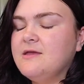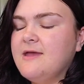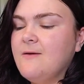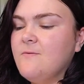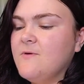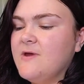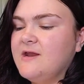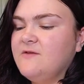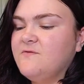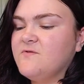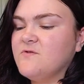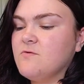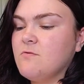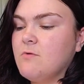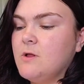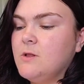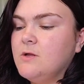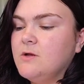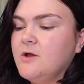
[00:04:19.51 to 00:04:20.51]
Get ready
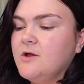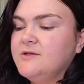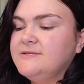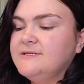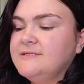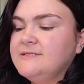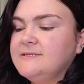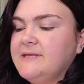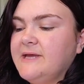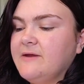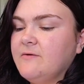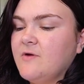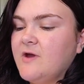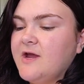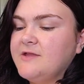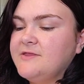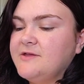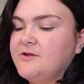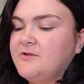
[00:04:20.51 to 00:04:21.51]
for a rollercoaster sleigh
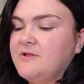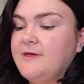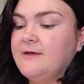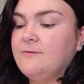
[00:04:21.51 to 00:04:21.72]
ride